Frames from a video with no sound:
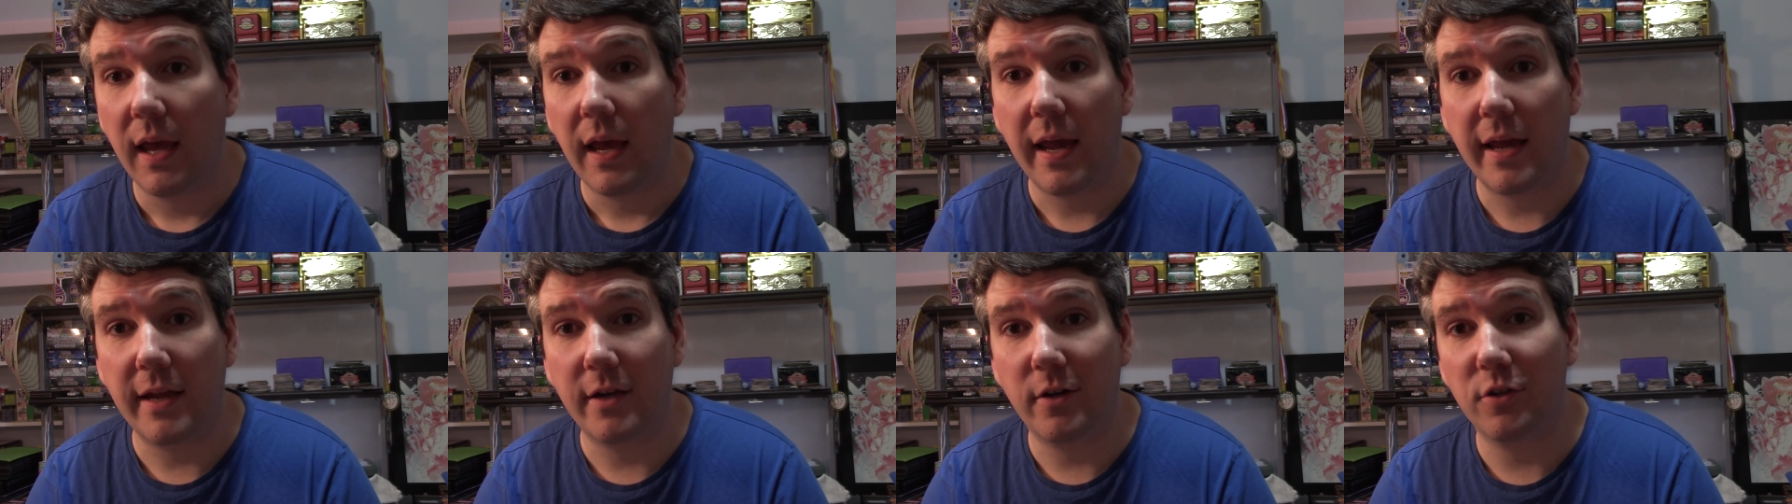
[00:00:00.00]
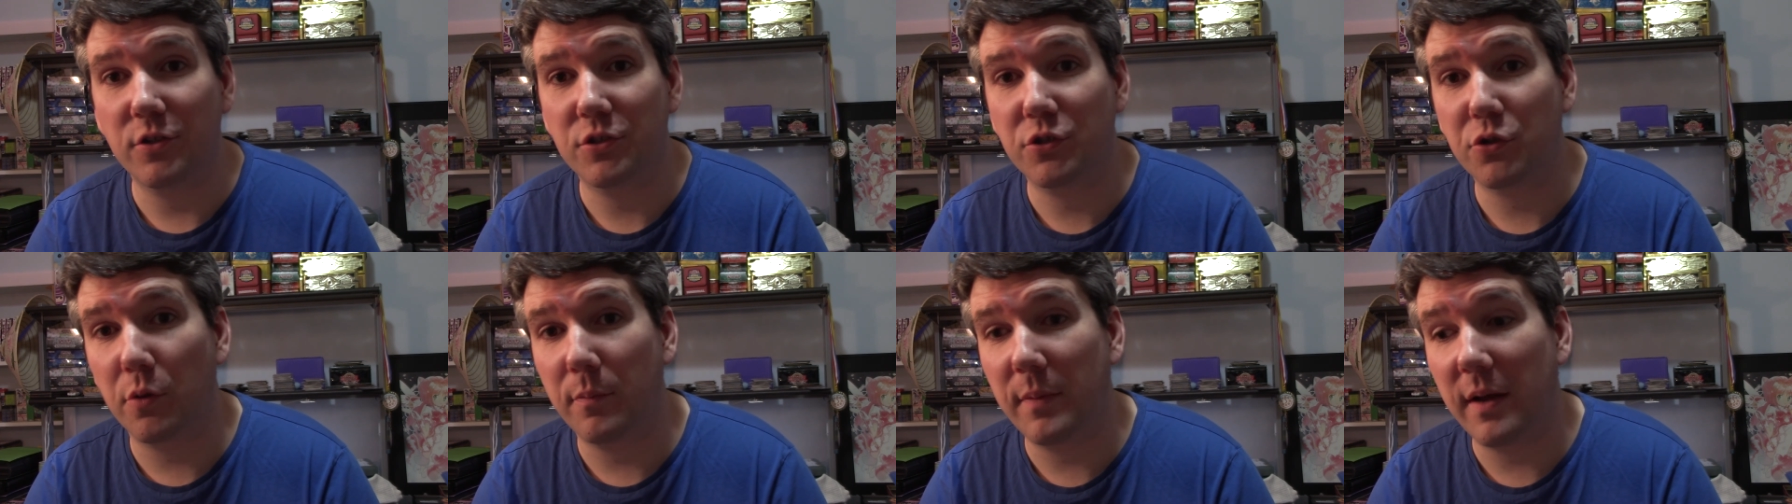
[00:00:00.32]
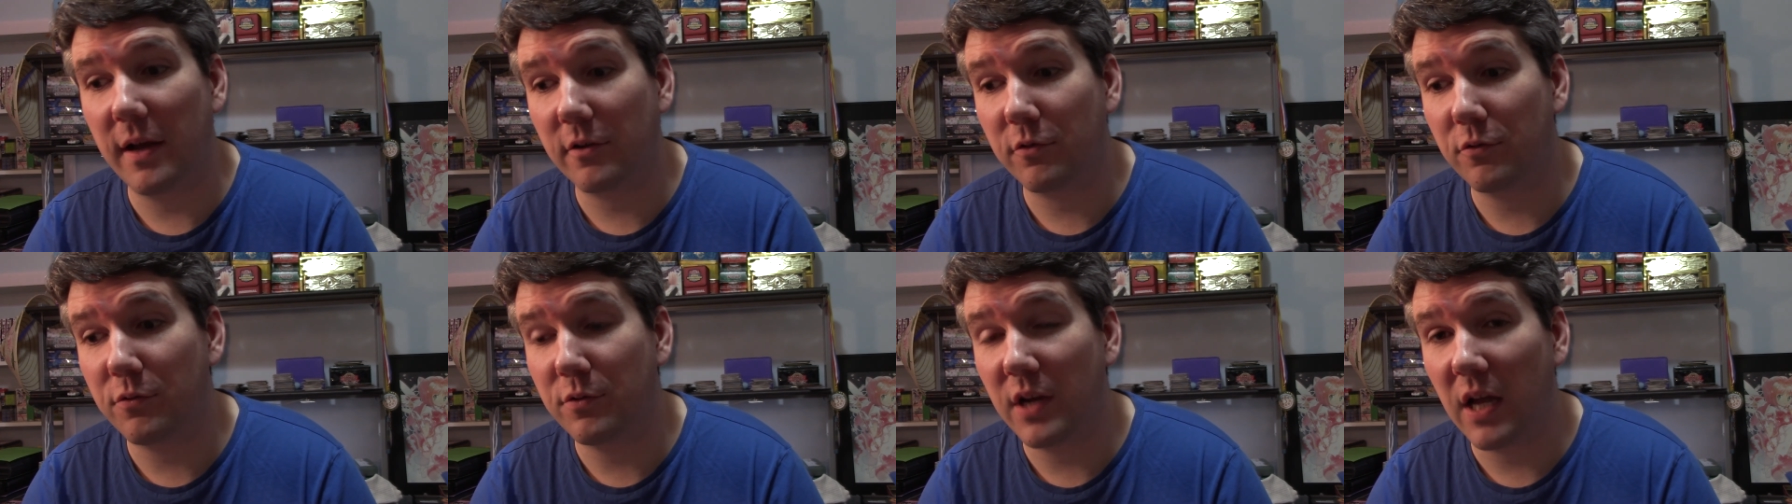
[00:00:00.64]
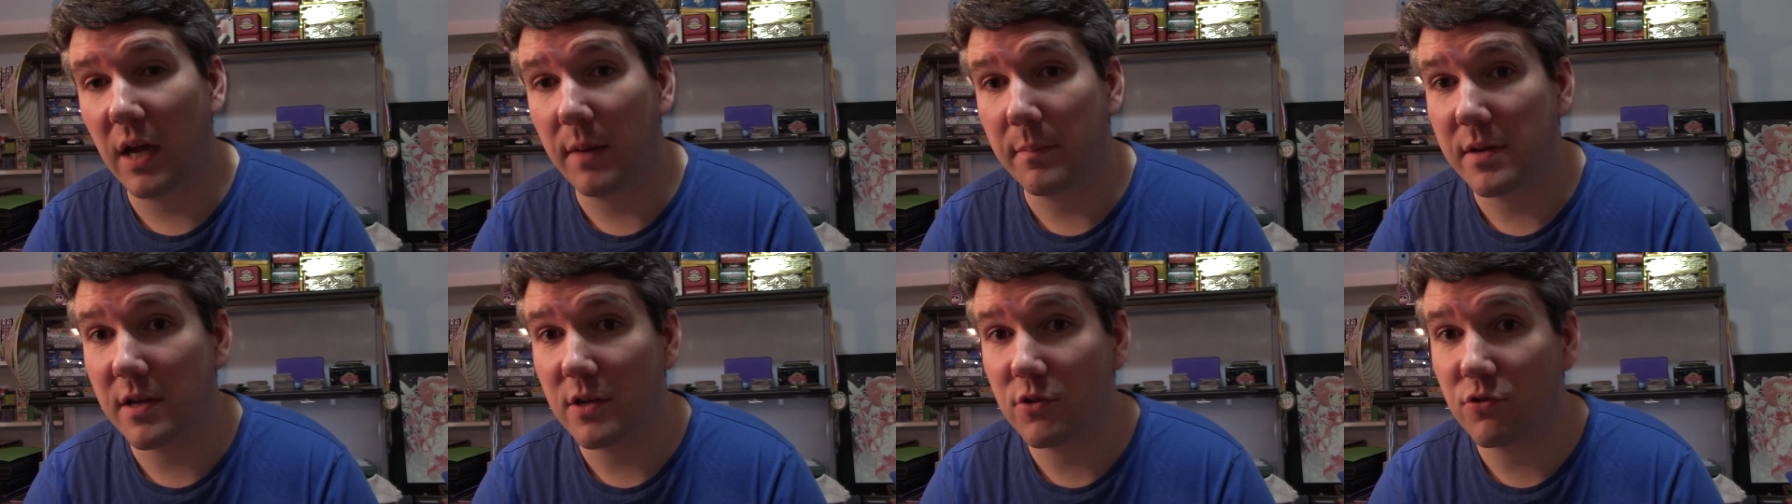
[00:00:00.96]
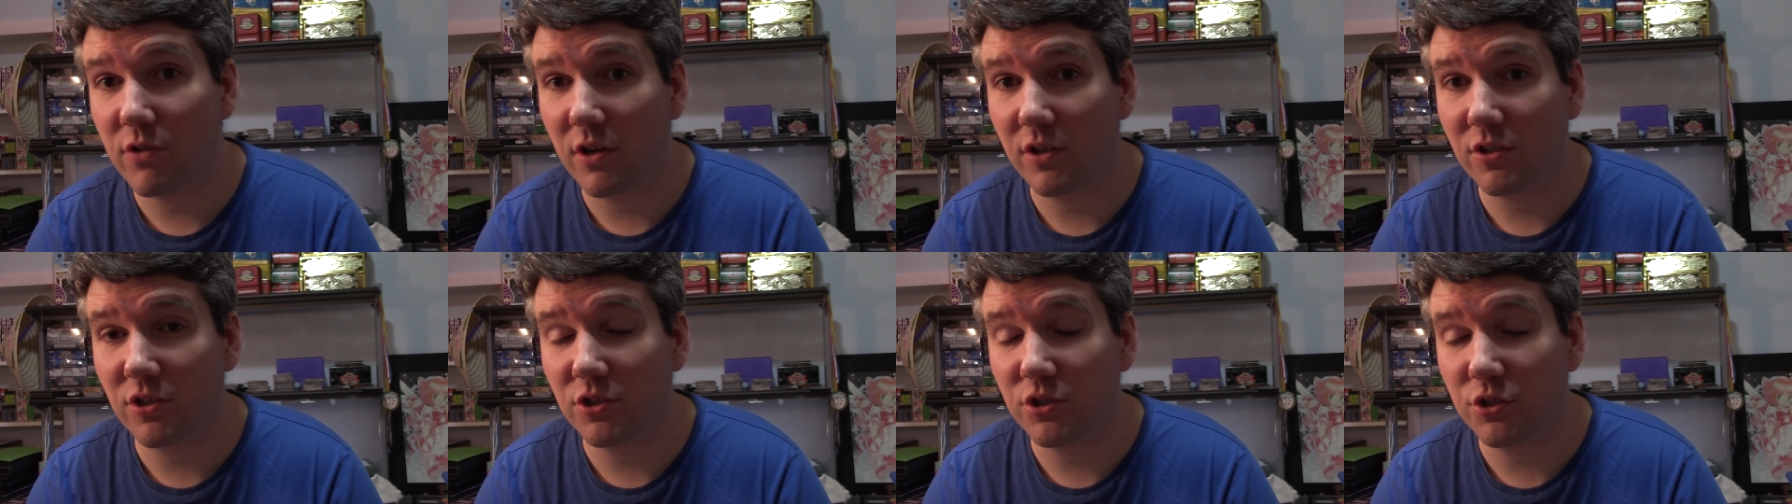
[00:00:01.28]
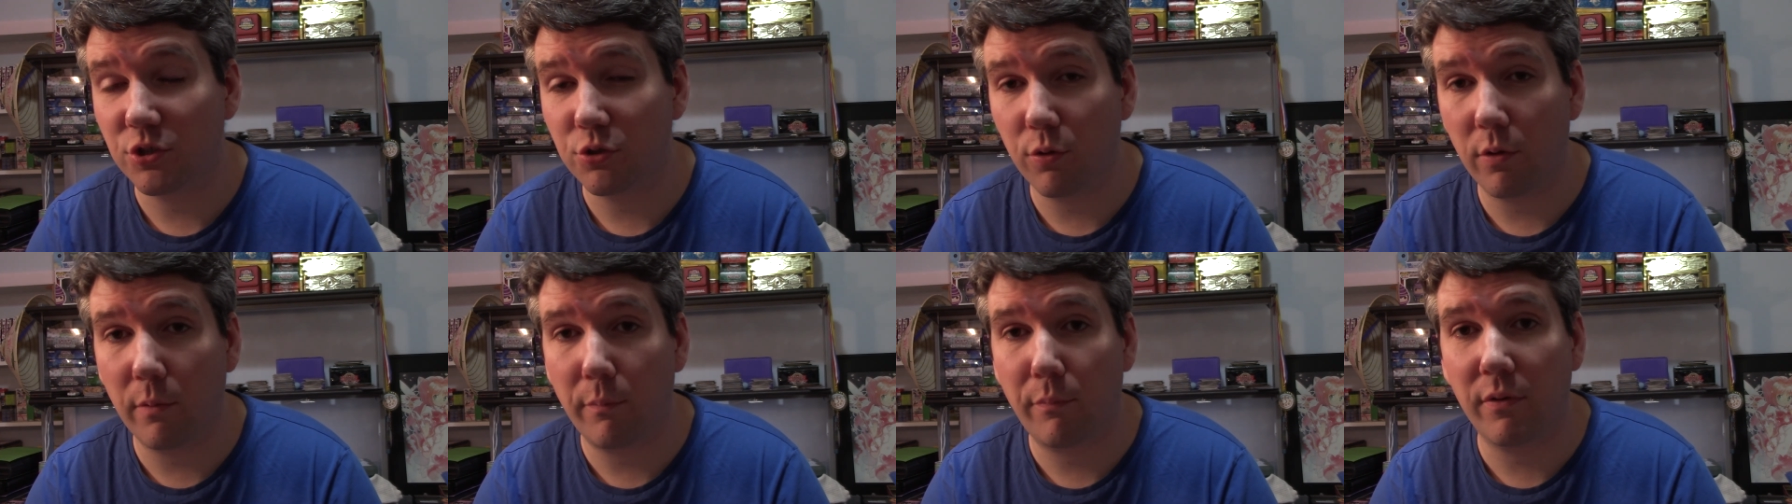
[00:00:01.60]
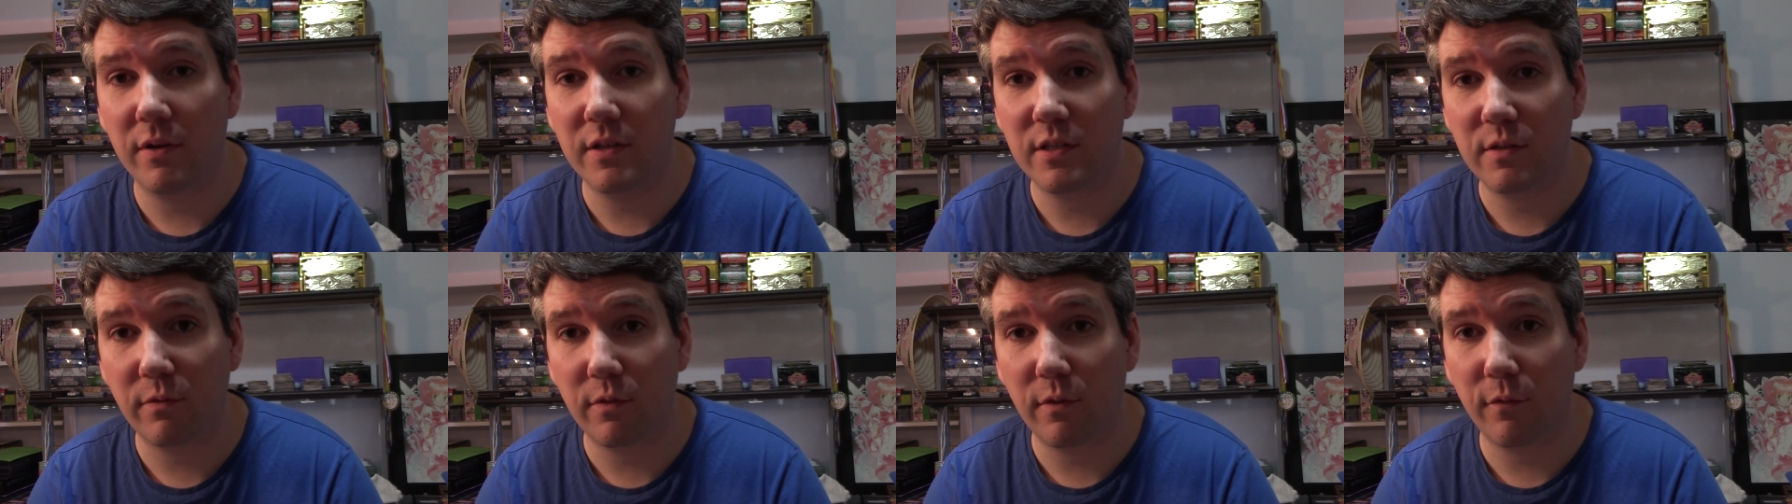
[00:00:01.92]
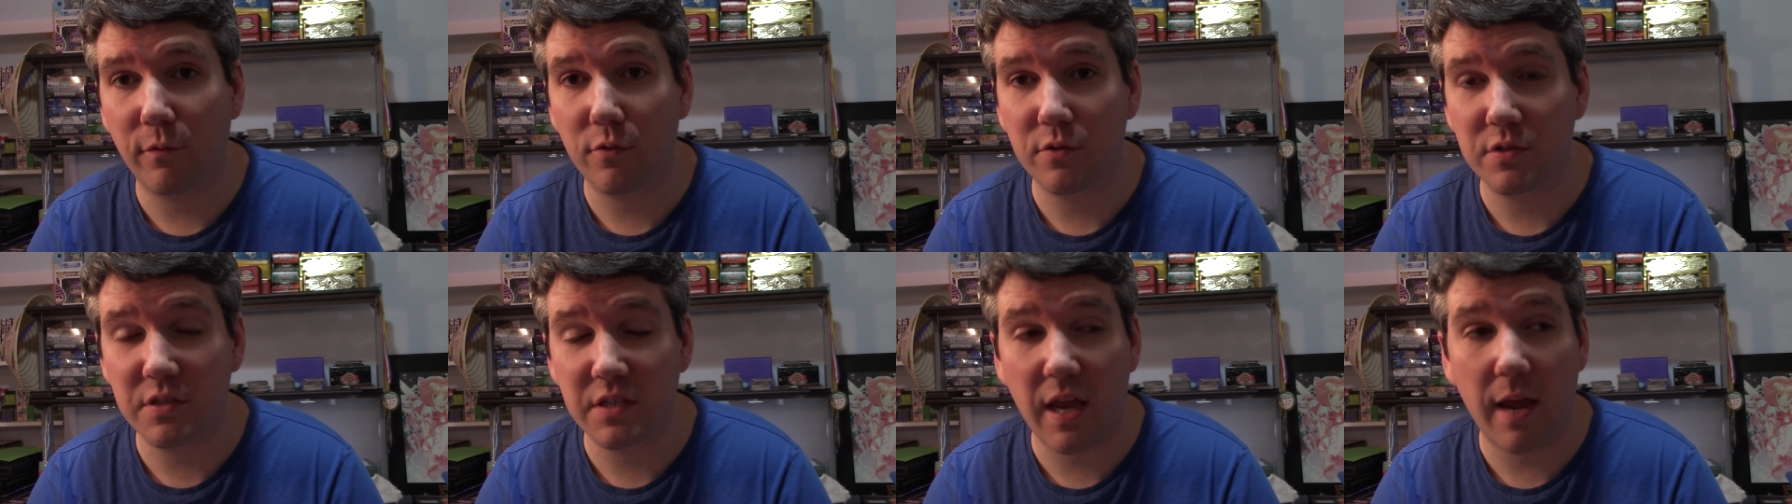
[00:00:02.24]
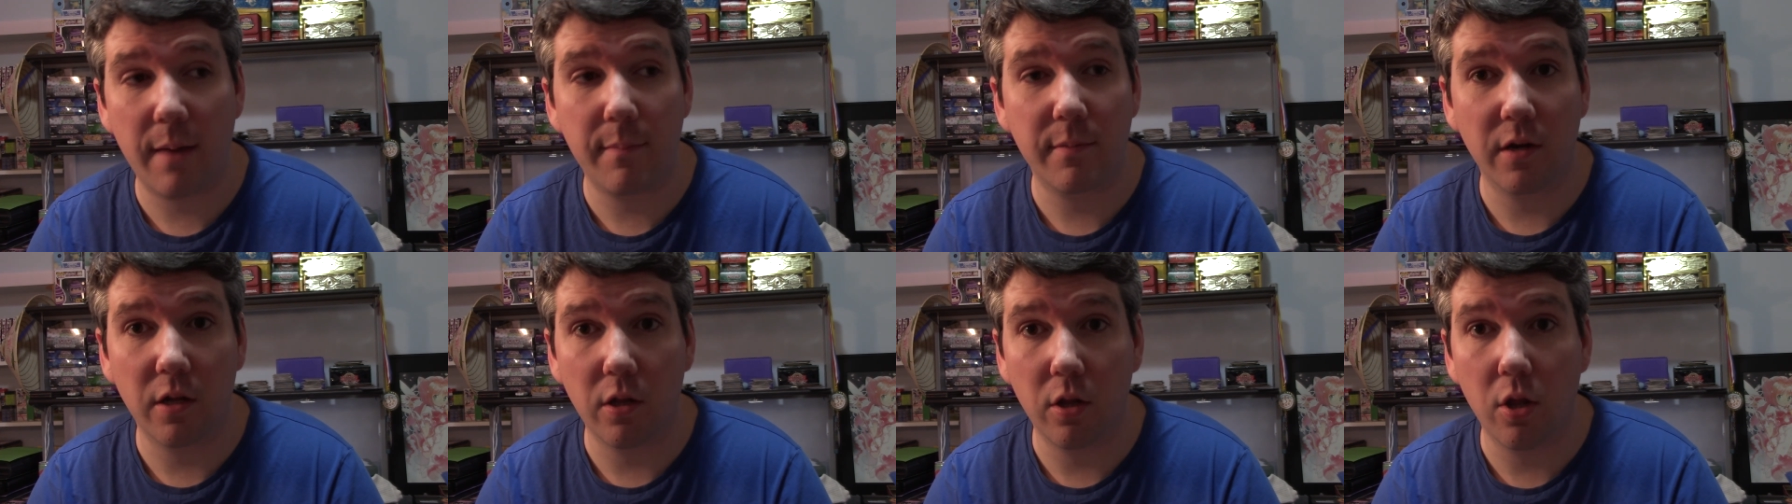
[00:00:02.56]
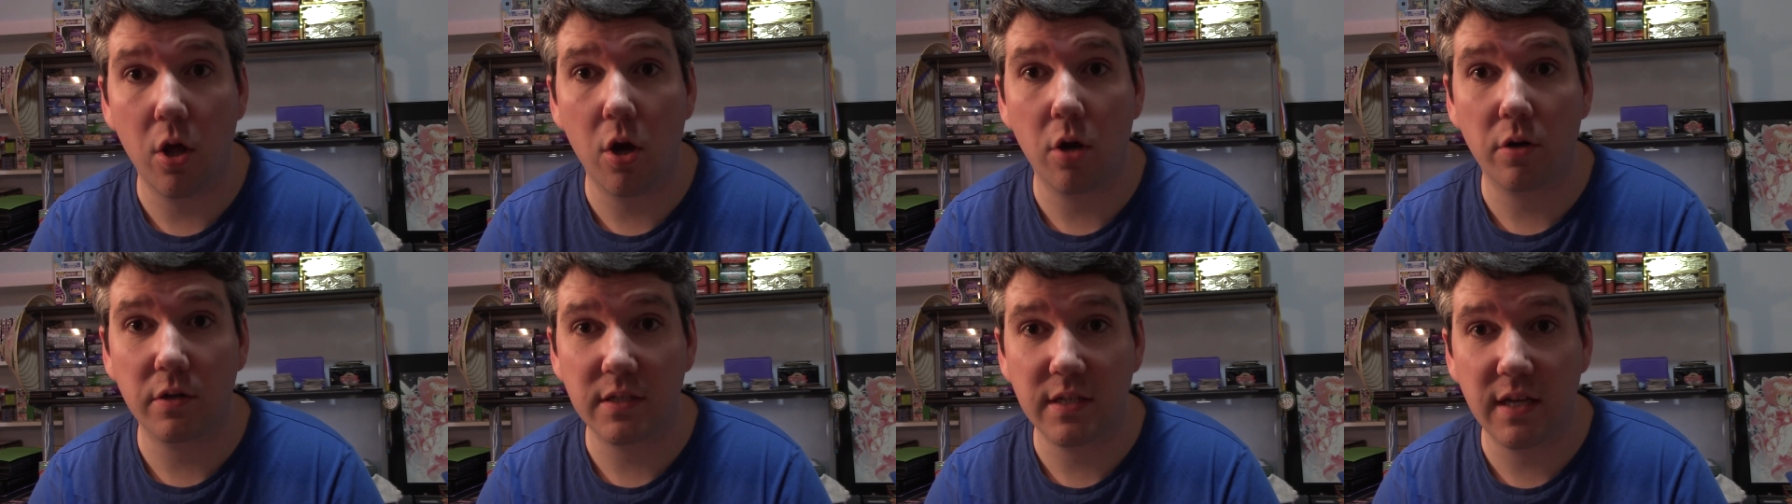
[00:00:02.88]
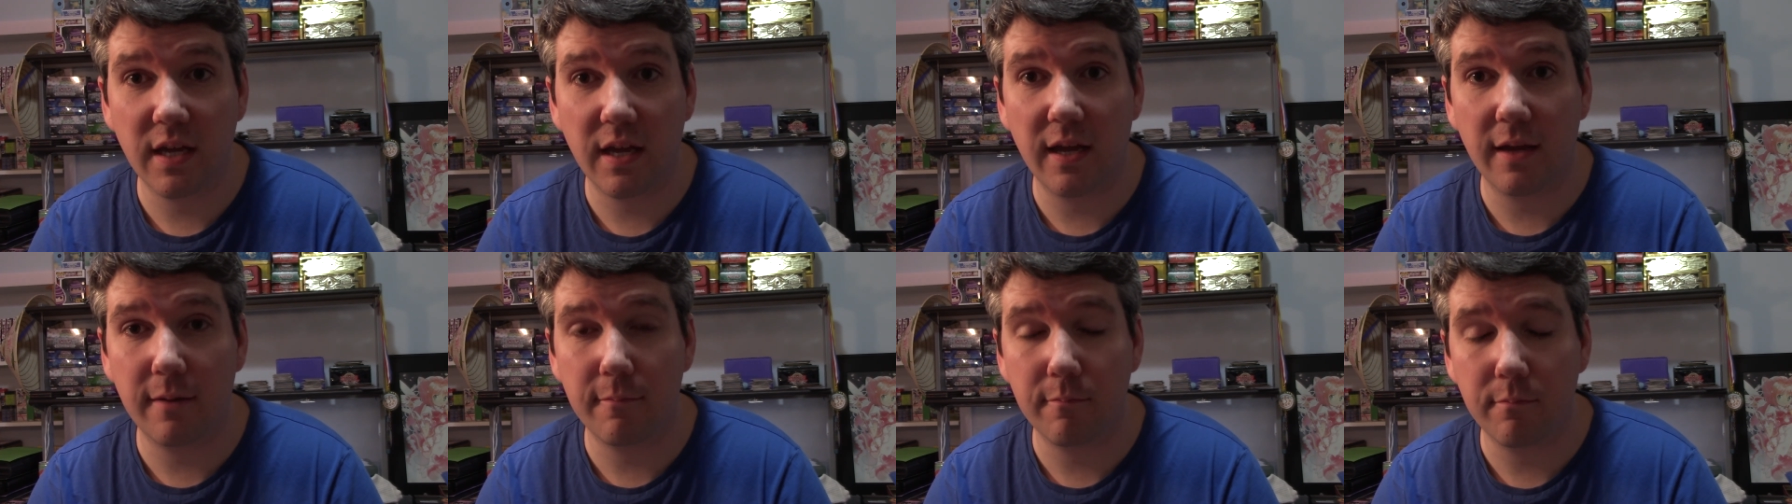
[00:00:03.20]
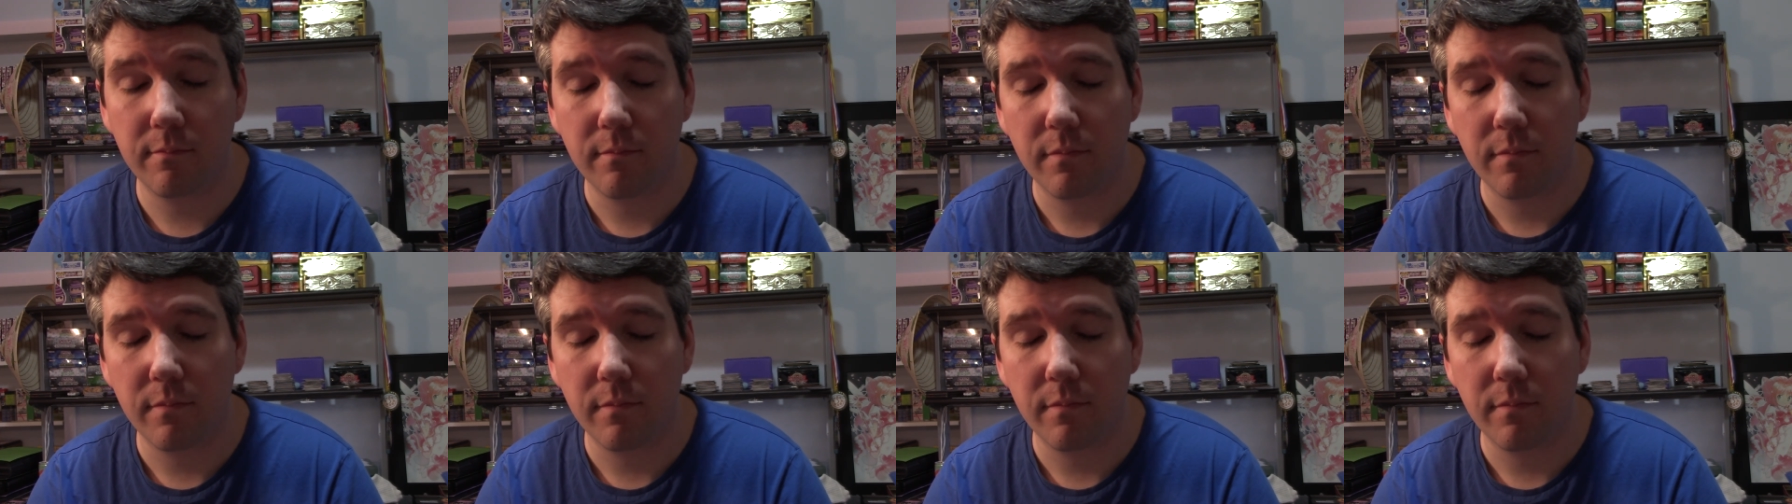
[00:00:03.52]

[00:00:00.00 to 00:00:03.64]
And also about Konami addressing short prints for the first time in a long time.